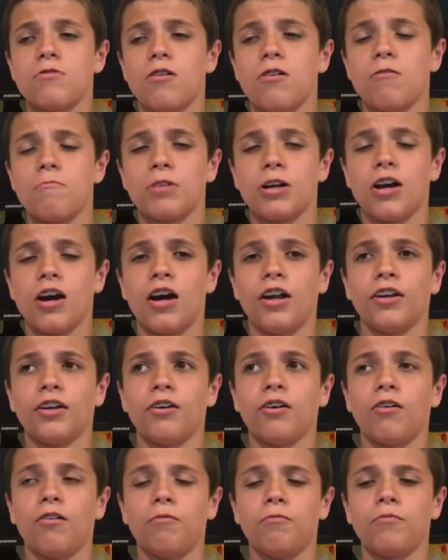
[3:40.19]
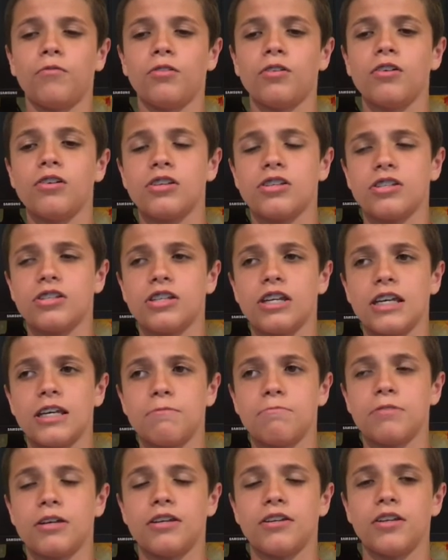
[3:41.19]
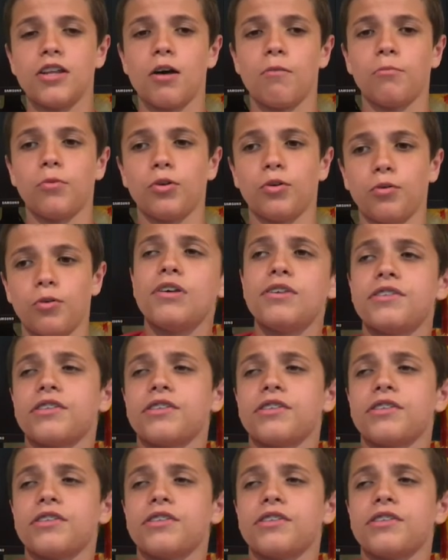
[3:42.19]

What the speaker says: McGonagall, Snape, and Dumbledore.